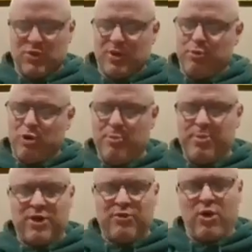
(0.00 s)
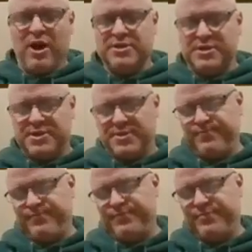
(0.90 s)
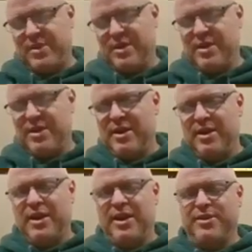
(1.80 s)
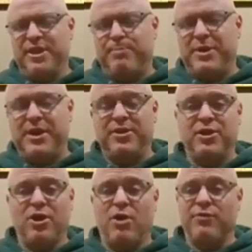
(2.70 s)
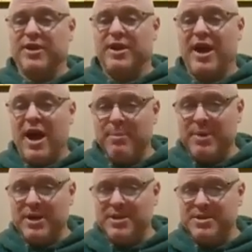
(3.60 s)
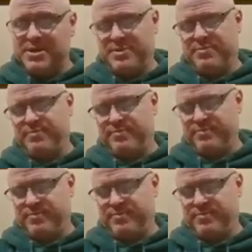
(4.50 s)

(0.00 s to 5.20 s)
Srila Prabhupada writes, in the opinion of the karmis,